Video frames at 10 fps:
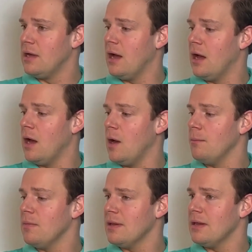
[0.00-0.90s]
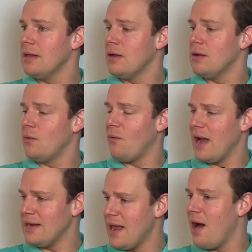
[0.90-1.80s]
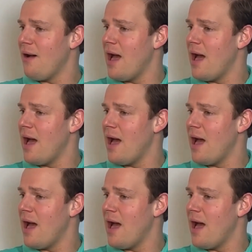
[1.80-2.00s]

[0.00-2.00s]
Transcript: right now.